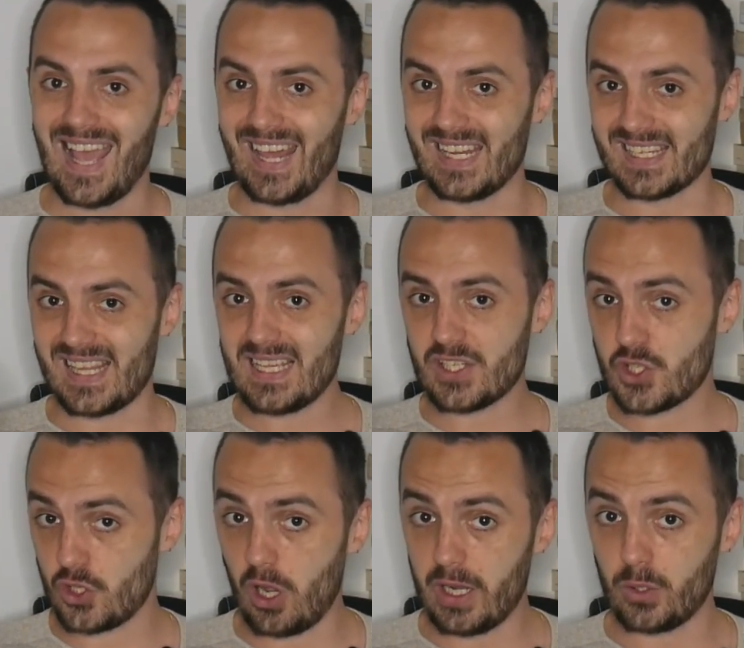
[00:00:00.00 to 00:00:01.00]
And it's that
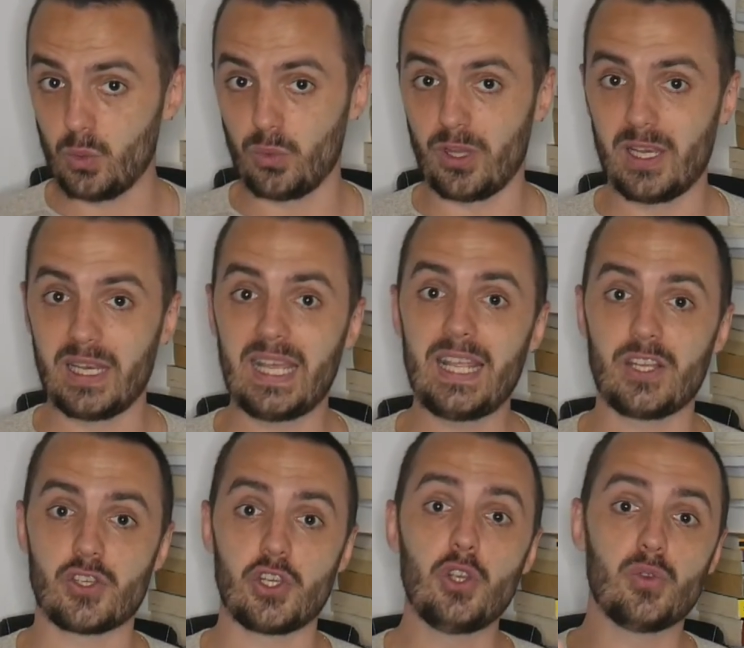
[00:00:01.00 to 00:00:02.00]
cycle that
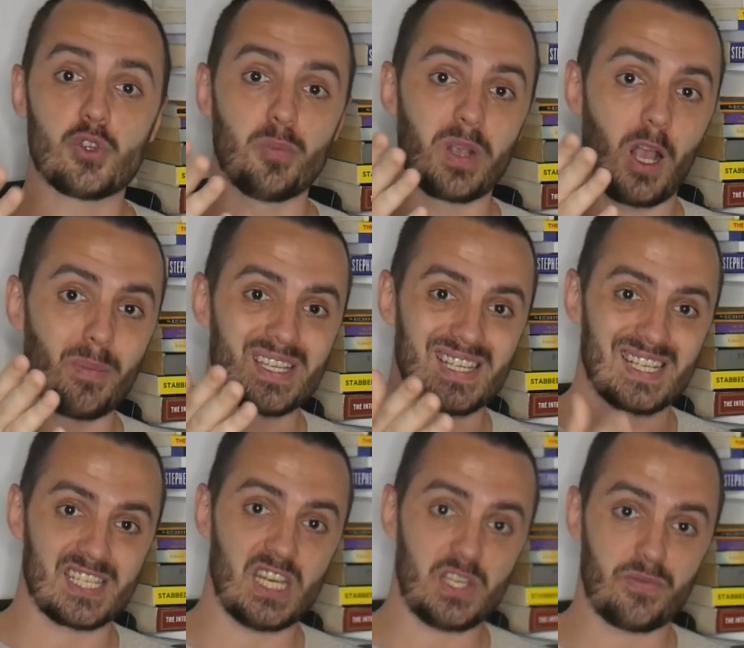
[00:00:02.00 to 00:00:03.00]
leads you to becoming
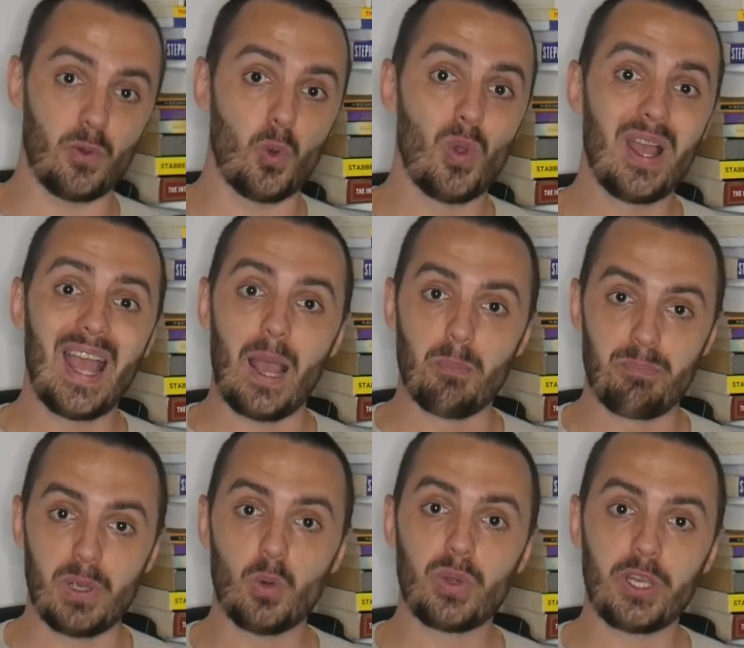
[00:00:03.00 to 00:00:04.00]
successful and
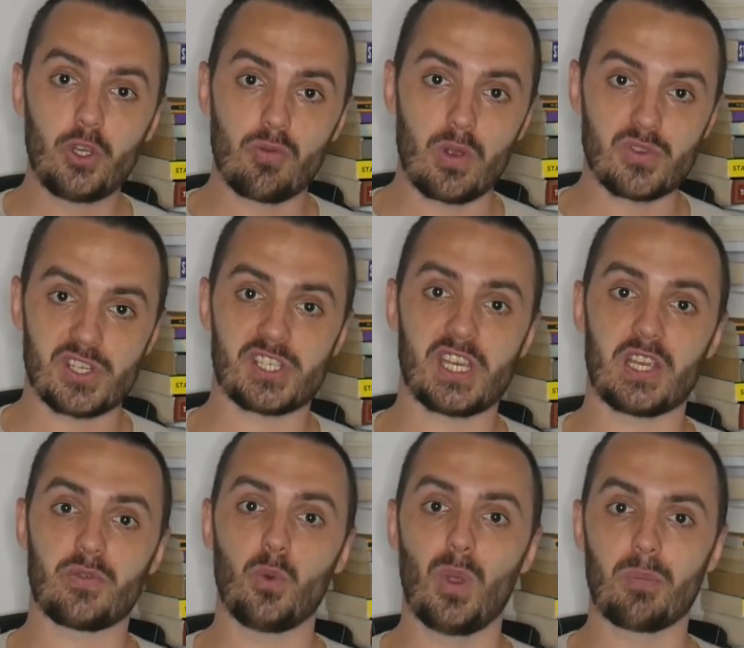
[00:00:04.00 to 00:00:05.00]
building your own
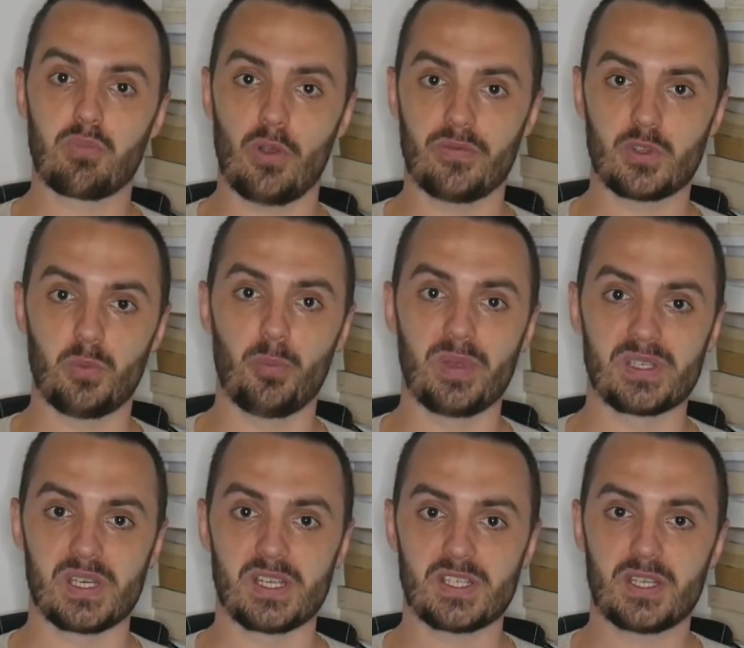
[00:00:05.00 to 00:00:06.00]
successful and profitable
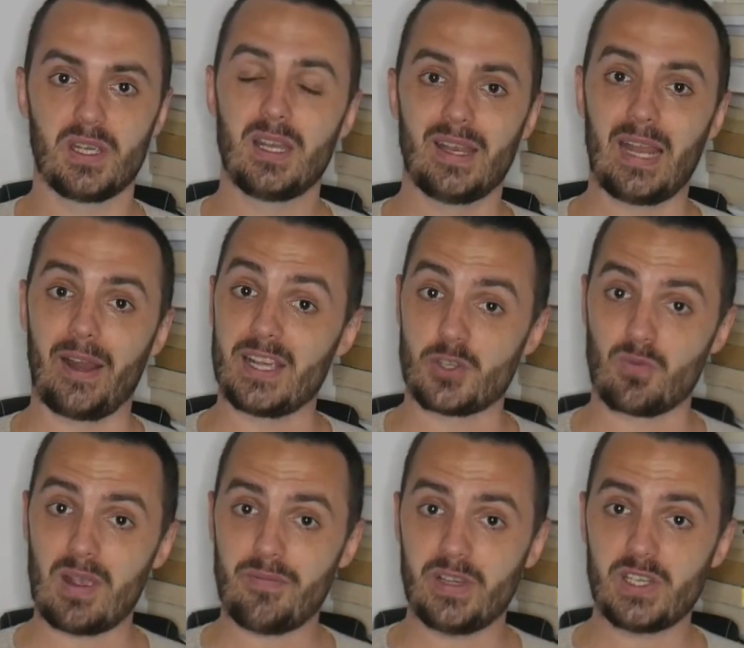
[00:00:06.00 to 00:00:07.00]
business. Now, that is a
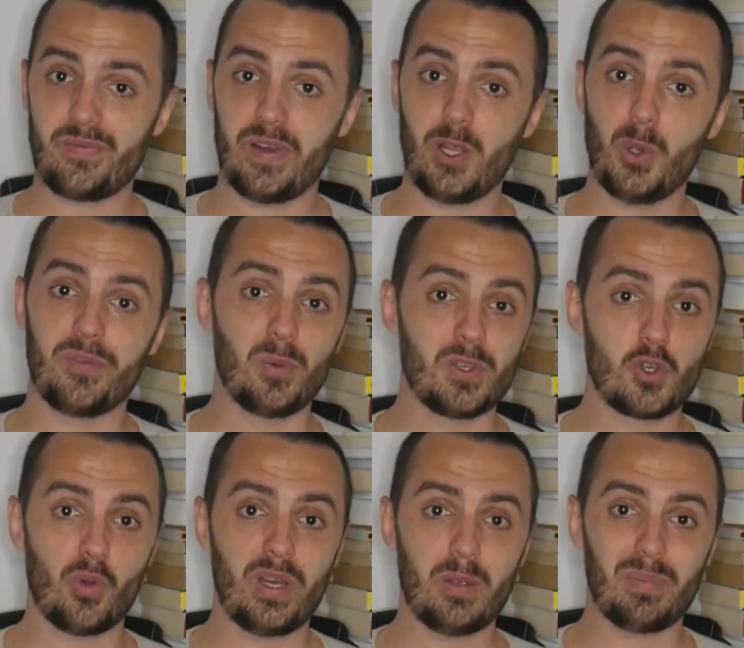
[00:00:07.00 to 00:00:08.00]
wrap for this video. If you
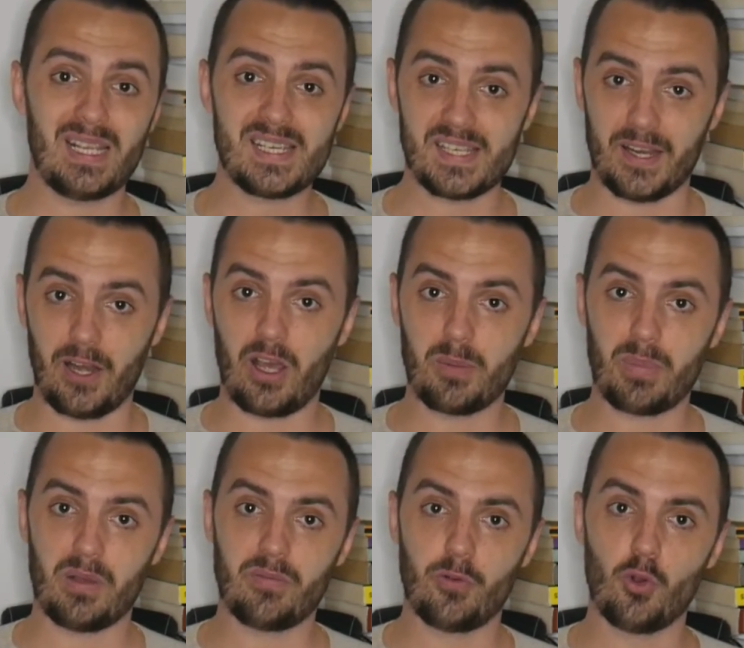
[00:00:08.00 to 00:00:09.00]
enjoyed it, please hit the like
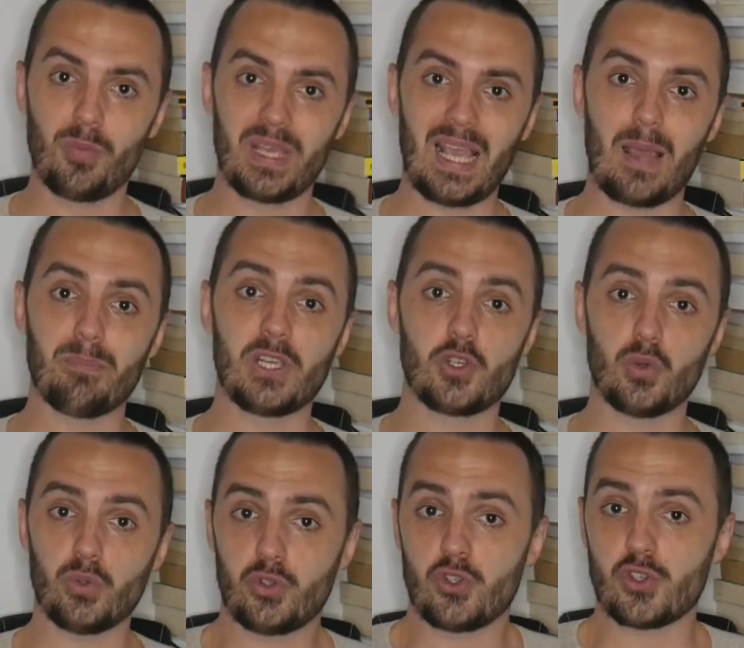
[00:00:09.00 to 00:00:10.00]
button for me and be
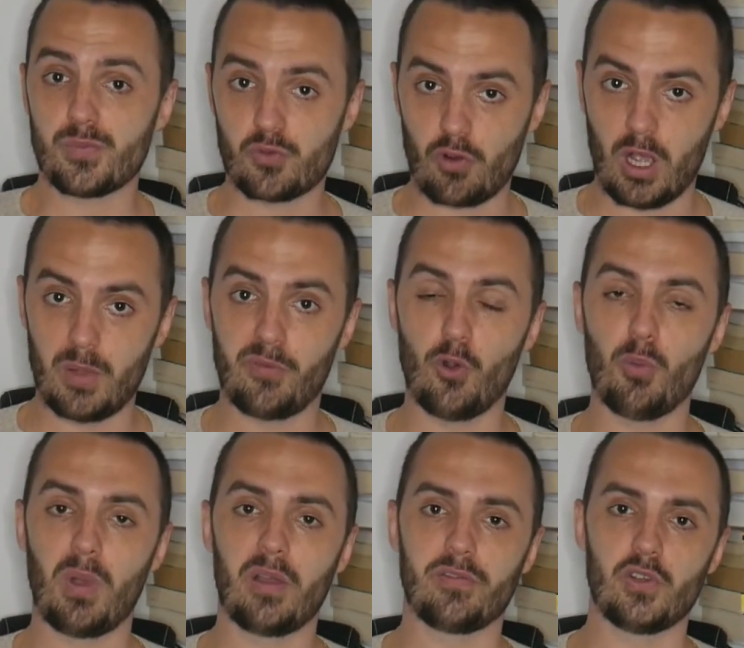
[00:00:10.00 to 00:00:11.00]
sure to subscribe for
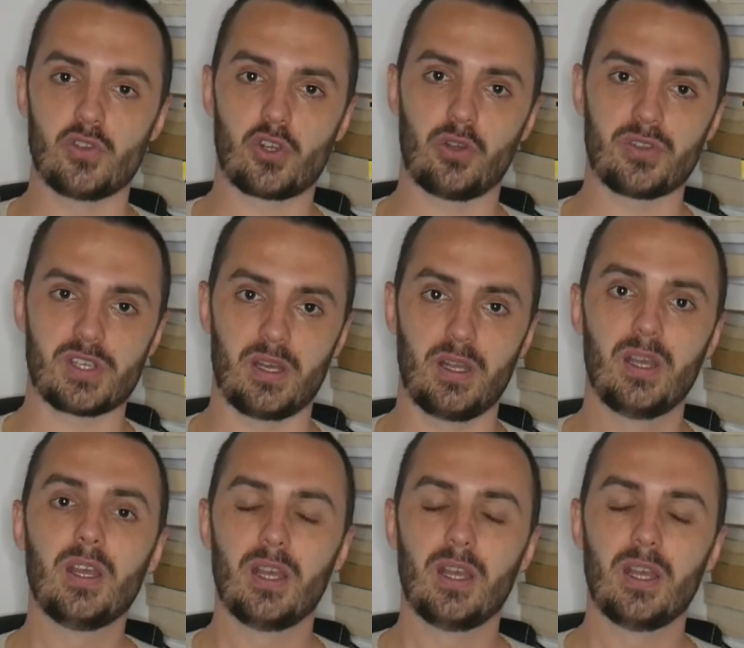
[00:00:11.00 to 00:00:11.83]
my future content.